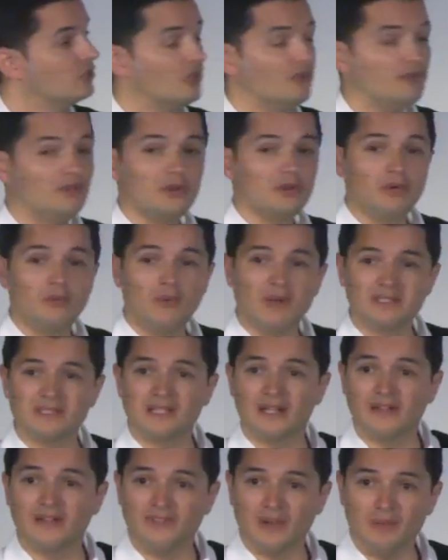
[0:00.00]
So for the
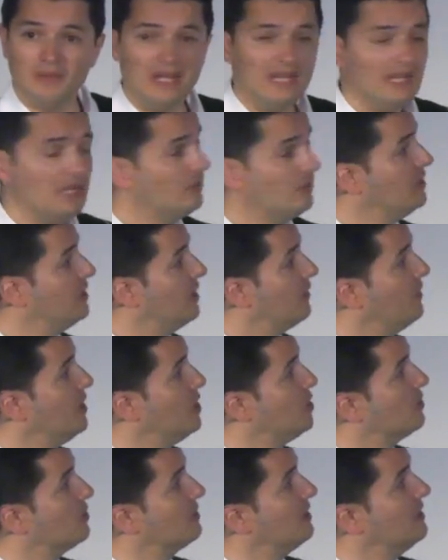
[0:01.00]
ones that are familiar with the
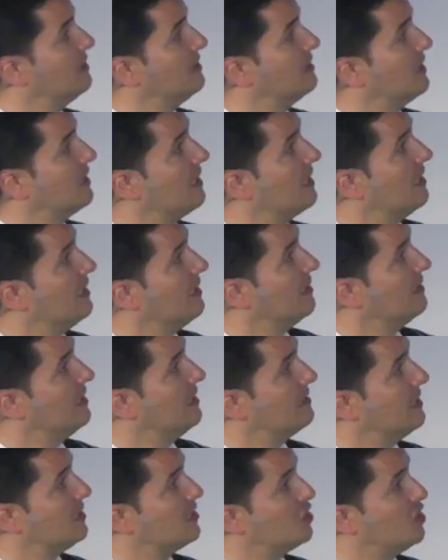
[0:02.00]
region, this is, the,
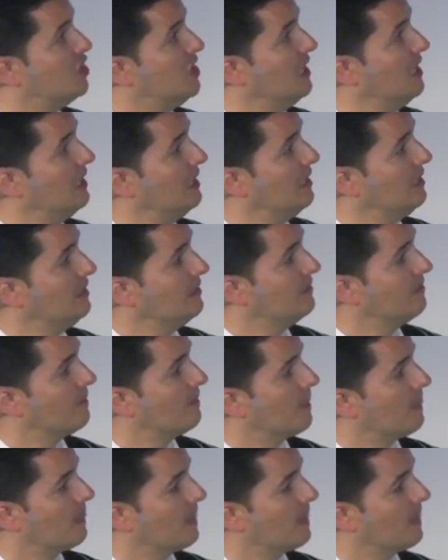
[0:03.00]
this is Chile,